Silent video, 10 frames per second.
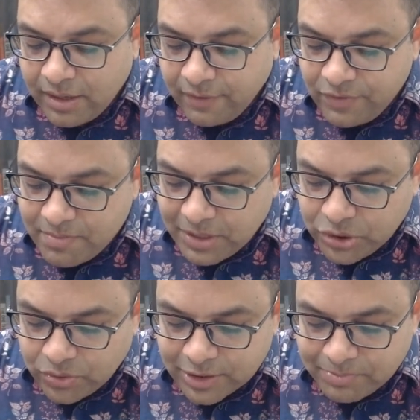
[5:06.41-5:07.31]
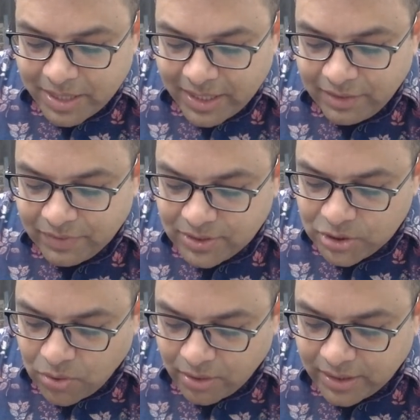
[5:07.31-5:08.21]
If the mature spend even a
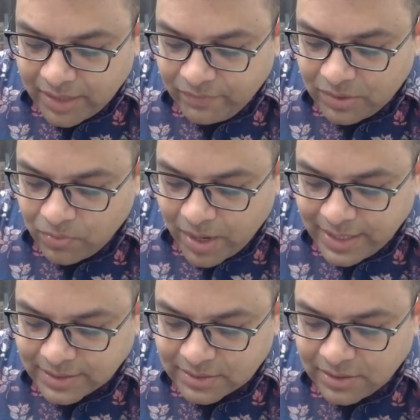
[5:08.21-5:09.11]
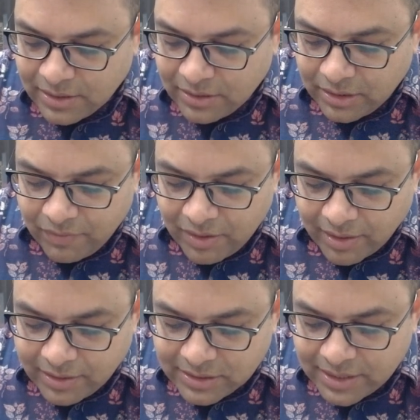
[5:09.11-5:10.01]
short time with the wise, they will
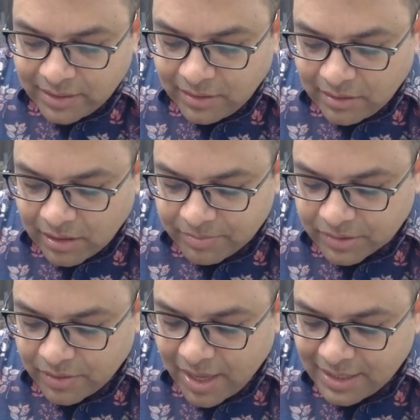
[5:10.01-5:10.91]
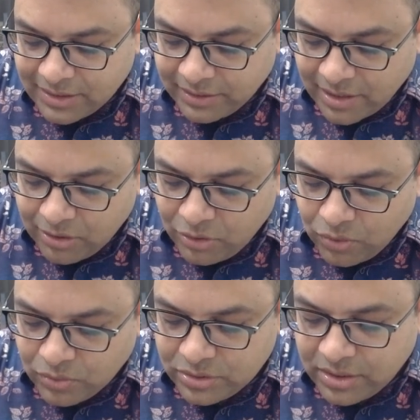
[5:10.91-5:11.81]
understand the dharma as the tongue
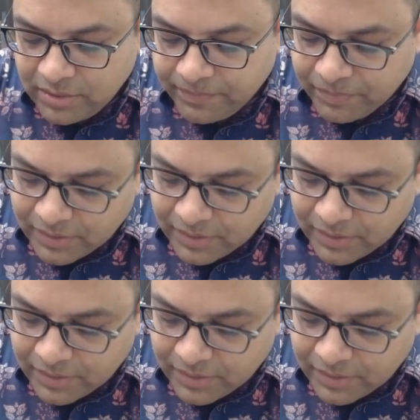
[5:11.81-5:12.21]
knows the